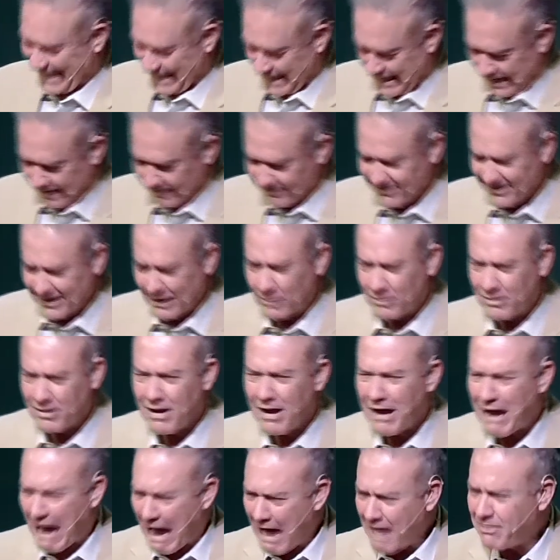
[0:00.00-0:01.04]
and said,
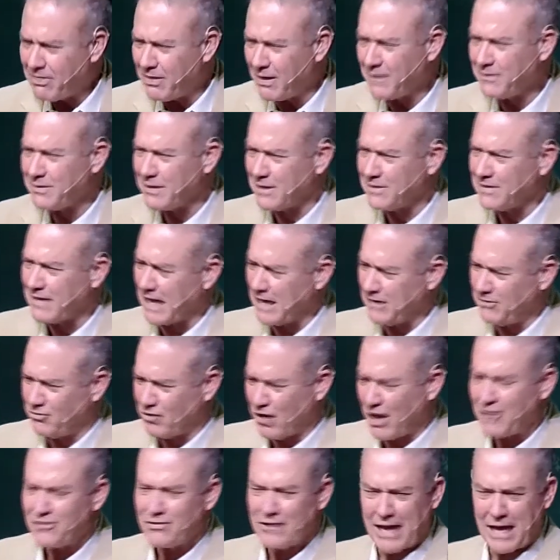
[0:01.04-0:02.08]
I think that they
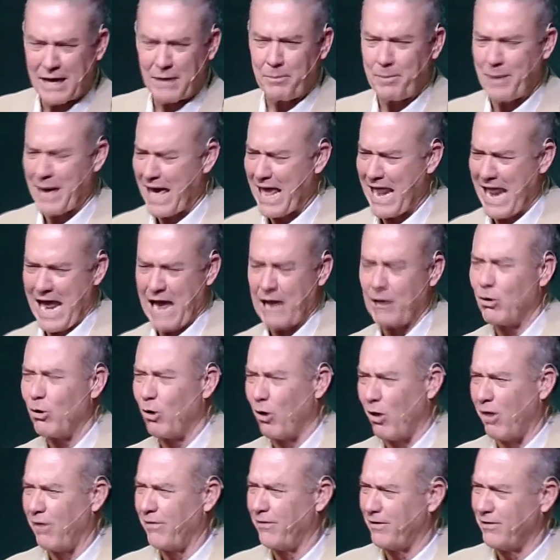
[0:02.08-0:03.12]
just had a bad angle
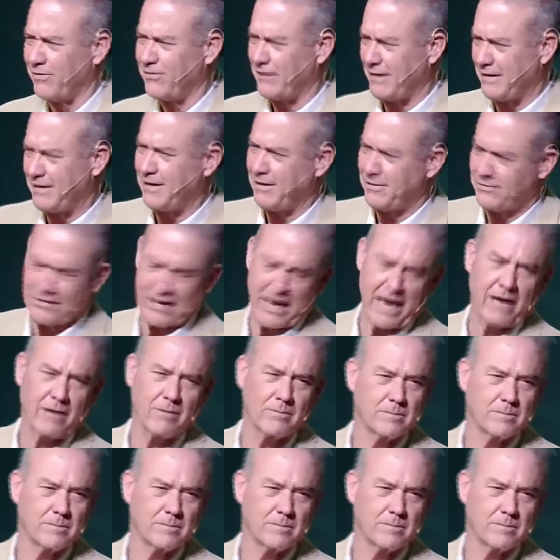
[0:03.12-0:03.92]
on the CT scan.